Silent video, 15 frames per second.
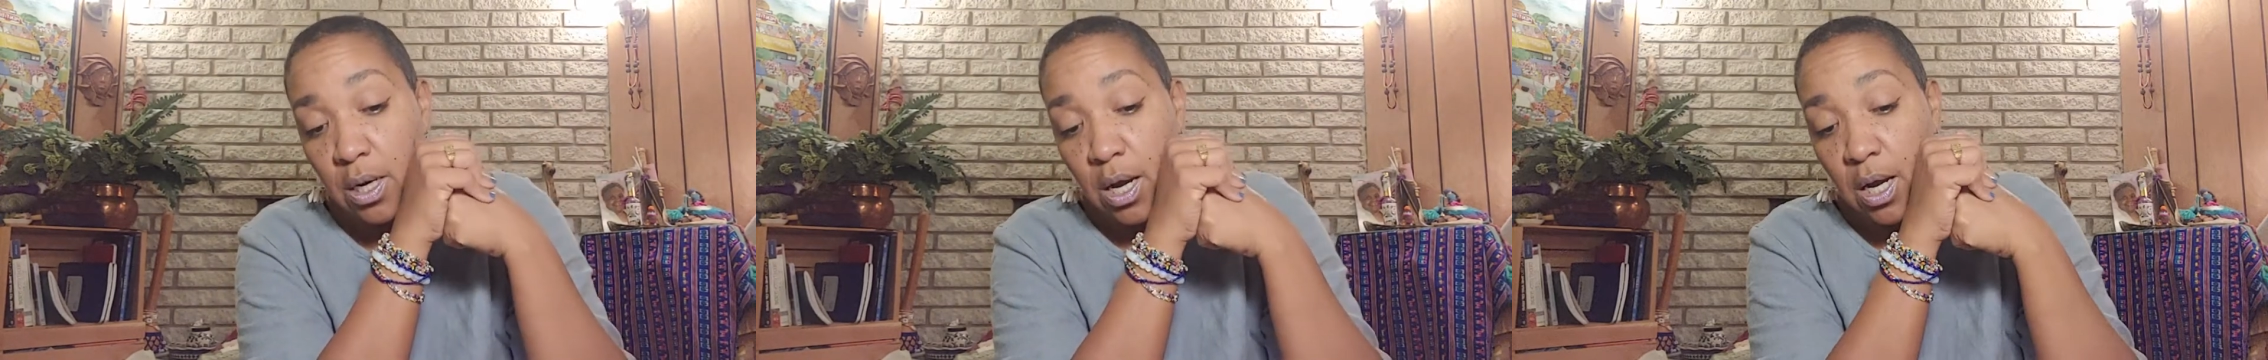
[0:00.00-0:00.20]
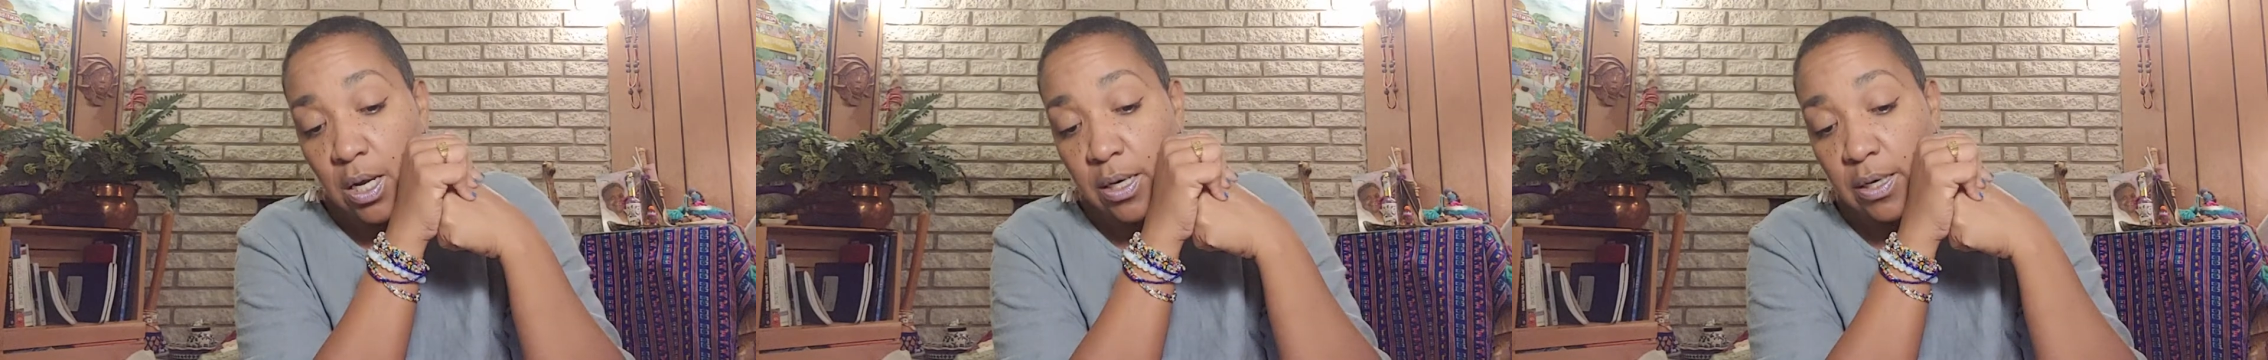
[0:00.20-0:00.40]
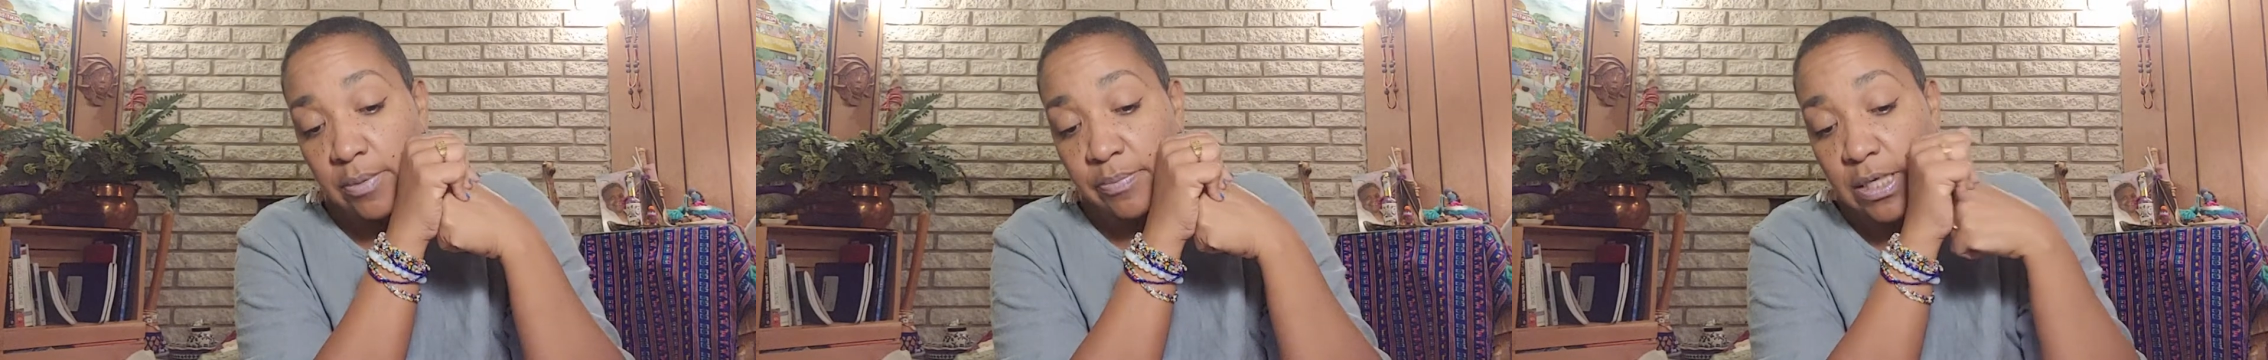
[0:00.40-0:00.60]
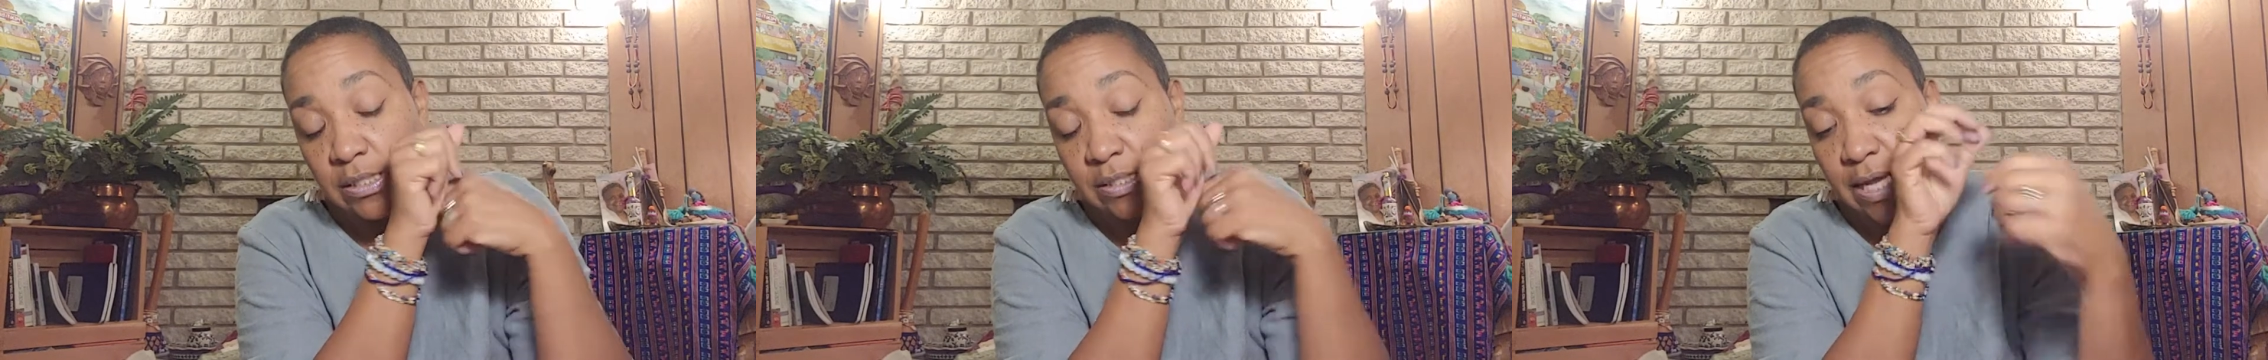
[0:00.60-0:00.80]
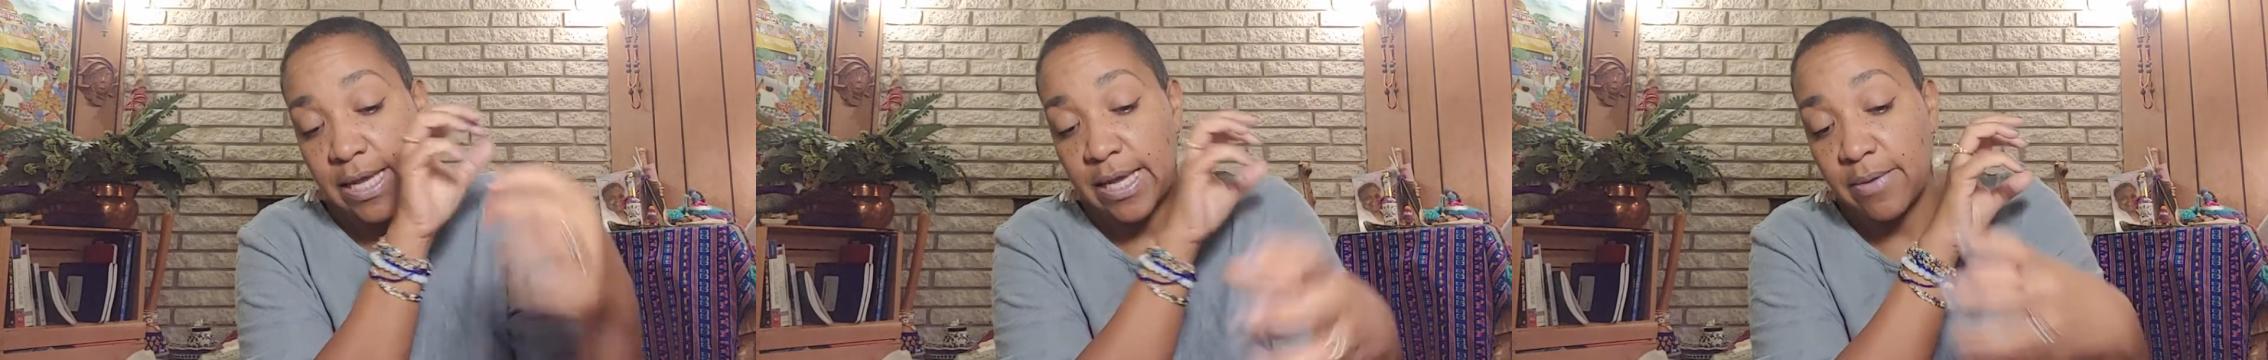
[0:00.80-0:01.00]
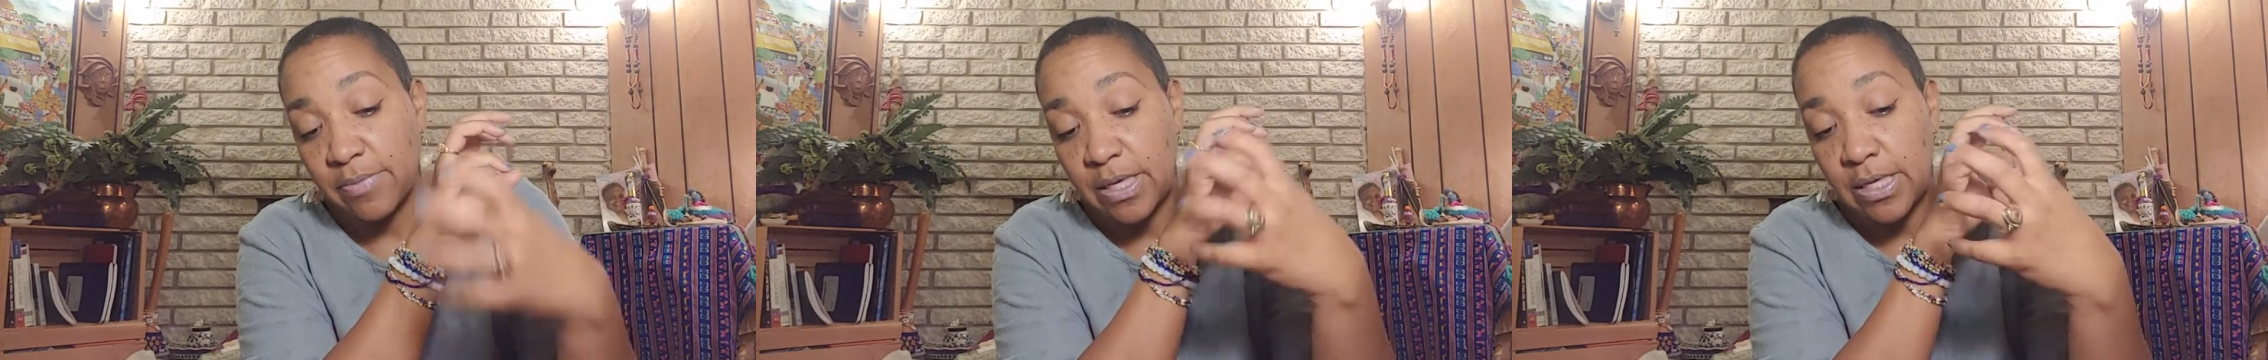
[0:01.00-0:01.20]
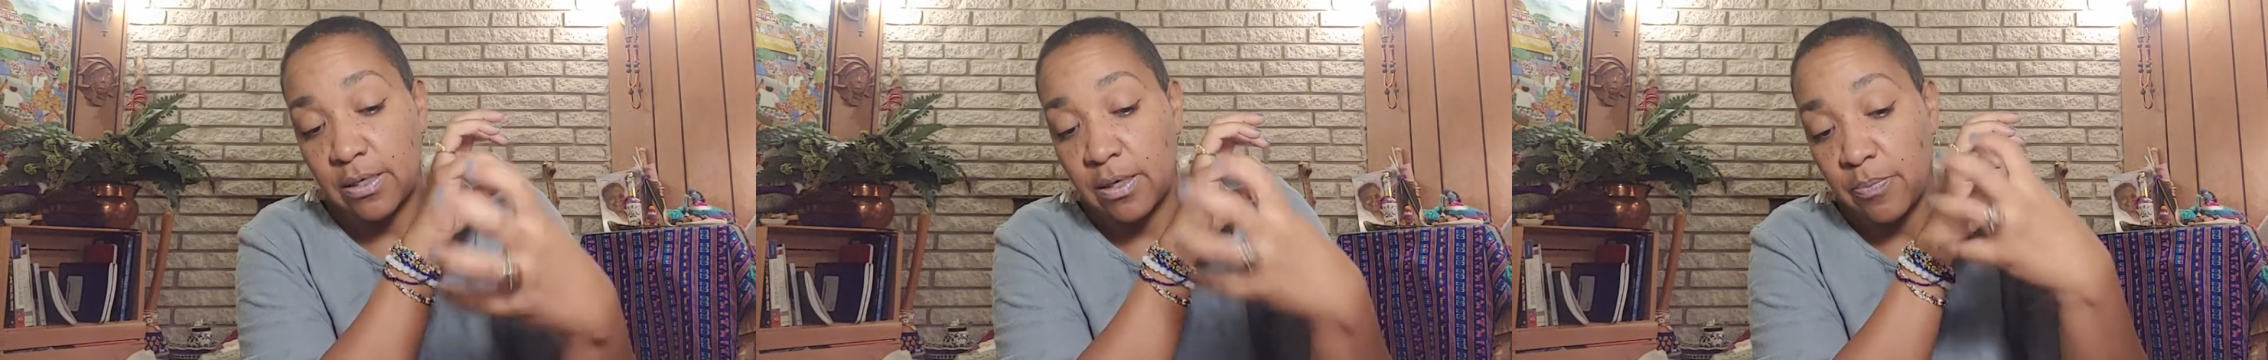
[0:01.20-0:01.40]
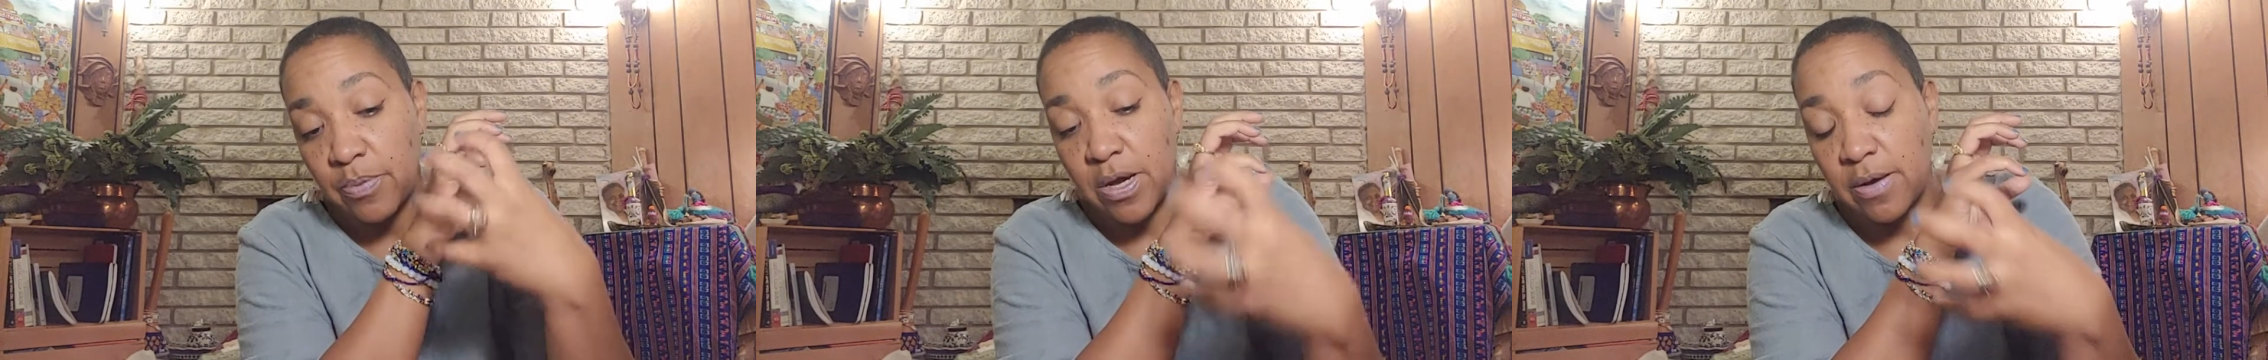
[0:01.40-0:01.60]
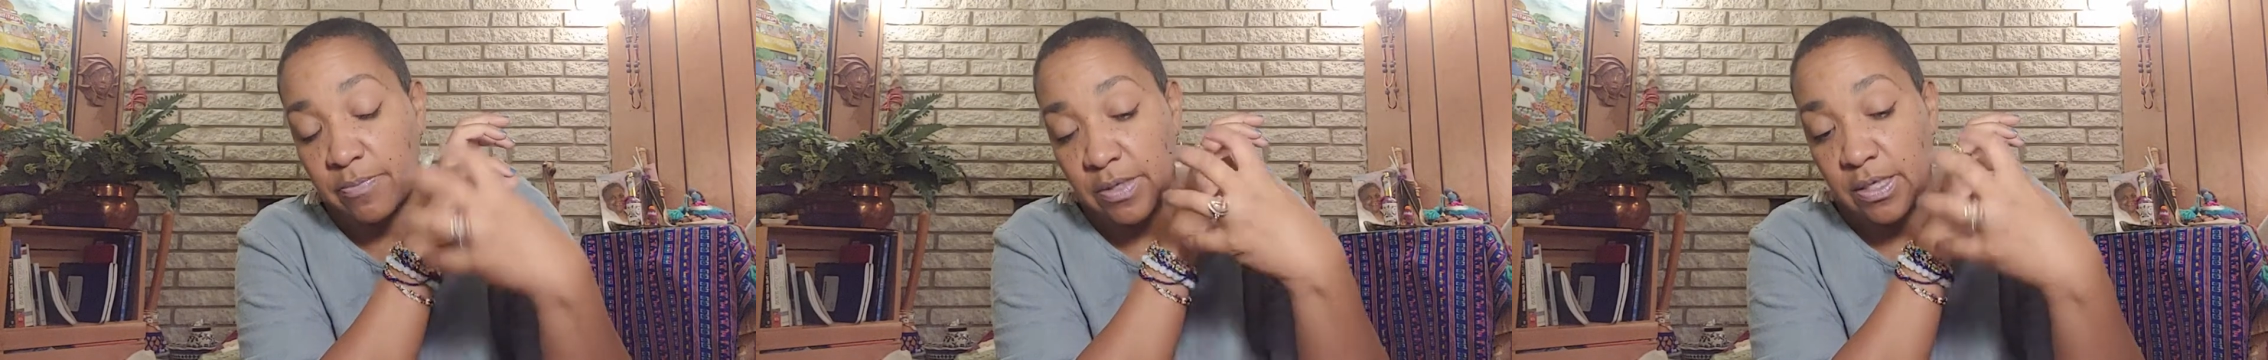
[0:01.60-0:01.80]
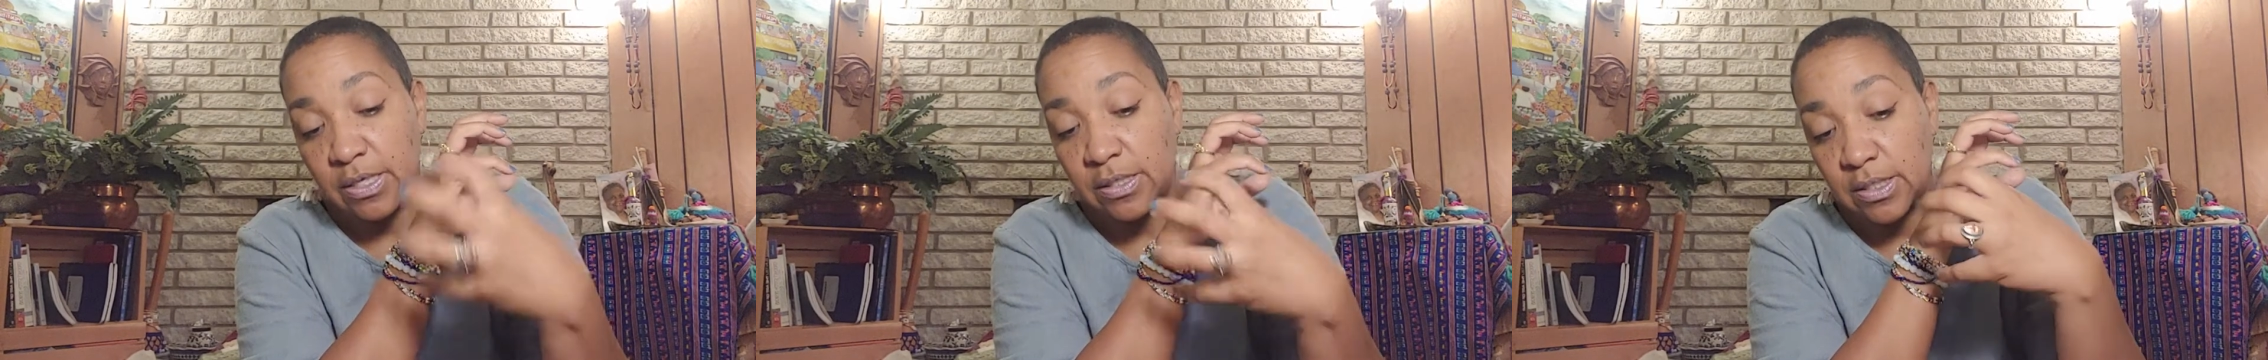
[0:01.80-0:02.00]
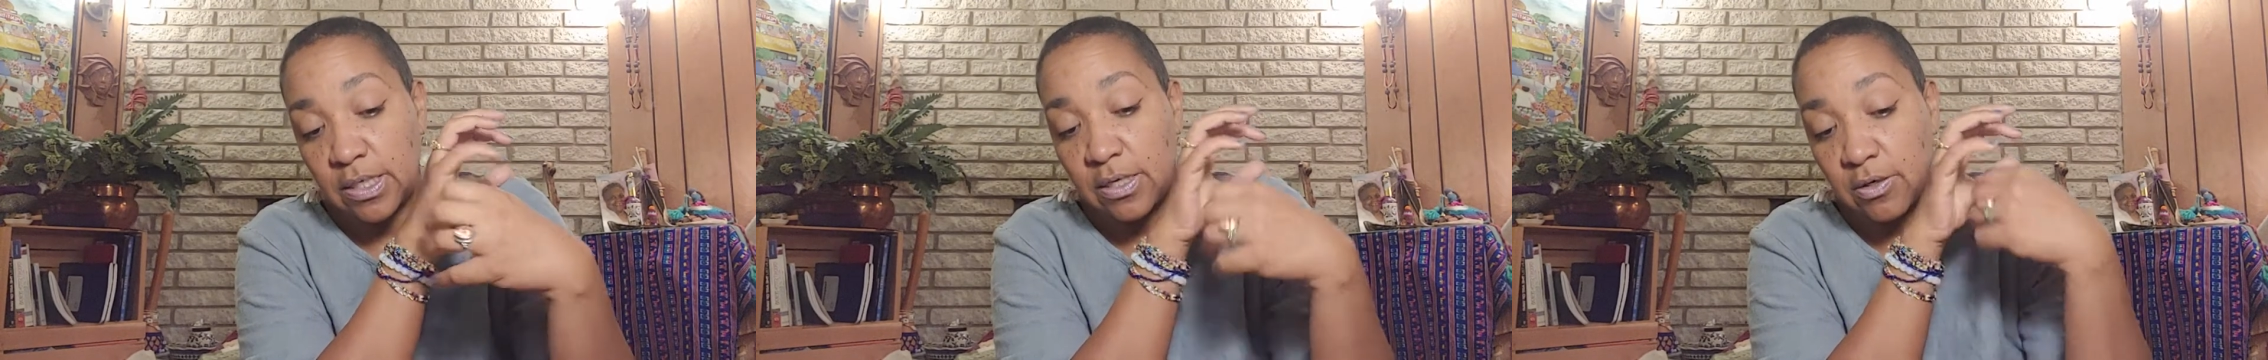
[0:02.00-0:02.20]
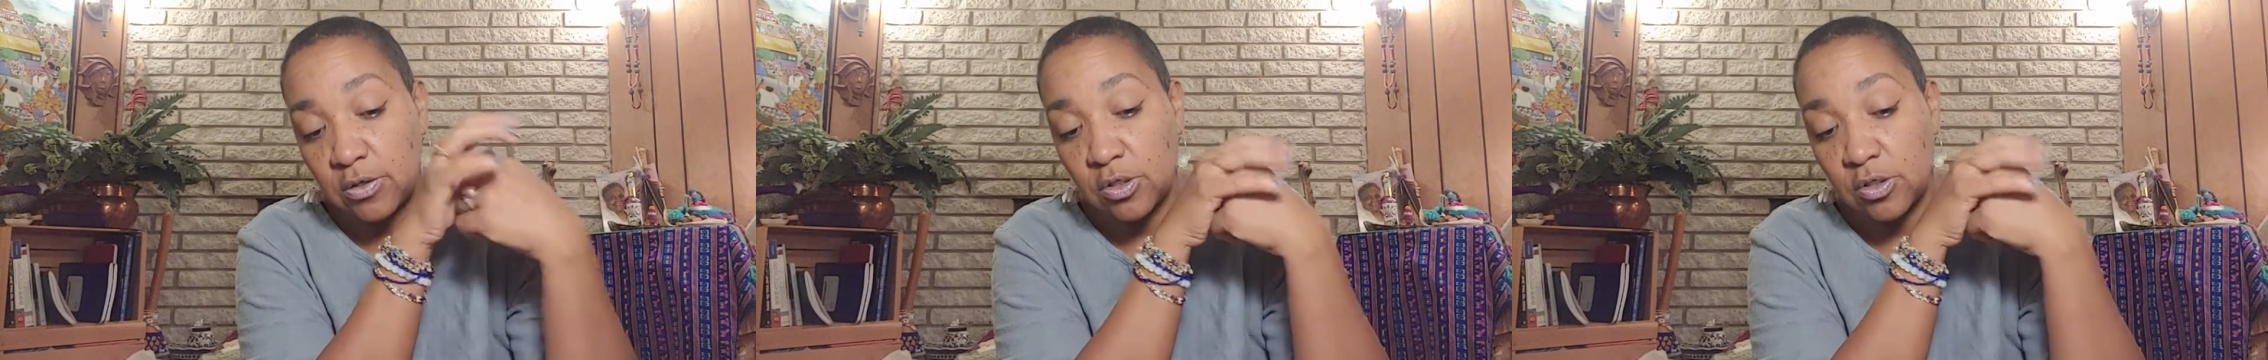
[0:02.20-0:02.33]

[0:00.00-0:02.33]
um, because I am getting the pumpkins here.